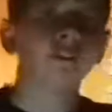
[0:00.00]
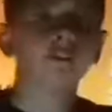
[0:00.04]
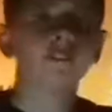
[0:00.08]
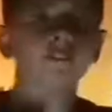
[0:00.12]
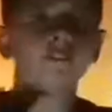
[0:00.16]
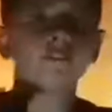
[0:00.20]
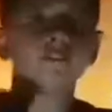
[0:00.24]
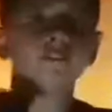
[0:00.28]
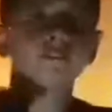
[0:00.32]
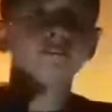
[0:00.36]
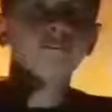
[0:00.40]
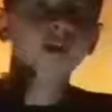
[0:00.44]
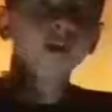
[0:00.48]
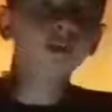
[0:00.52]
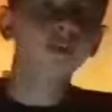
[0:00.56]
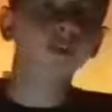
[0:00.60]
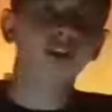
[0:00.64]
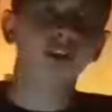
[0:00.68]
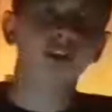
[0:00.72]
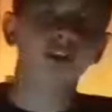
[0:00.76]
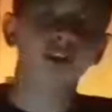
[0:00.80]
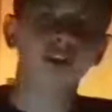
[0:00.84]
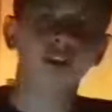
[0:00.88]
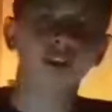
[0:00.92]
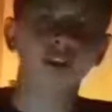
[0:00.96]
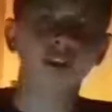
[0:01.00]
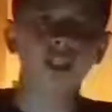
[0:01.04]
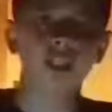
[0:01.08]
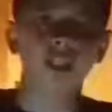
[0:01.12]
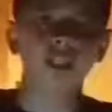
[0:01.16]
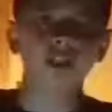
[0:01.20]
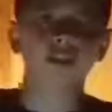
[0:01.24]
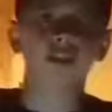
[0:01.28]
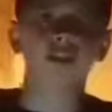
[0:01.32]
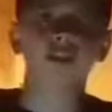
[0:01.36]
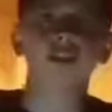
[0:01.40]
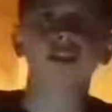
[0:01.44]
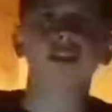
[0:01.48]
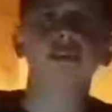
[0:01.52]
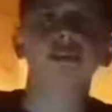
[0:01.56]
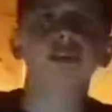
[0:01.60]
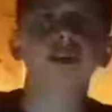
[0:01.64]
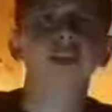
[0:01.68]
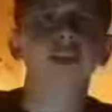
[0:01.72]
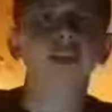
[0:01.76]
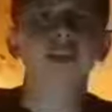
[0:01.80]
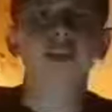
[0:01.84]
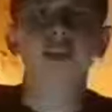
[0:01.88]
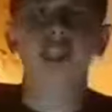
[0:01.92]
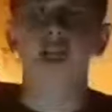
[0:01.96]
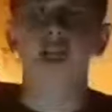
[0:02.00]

is that photons and light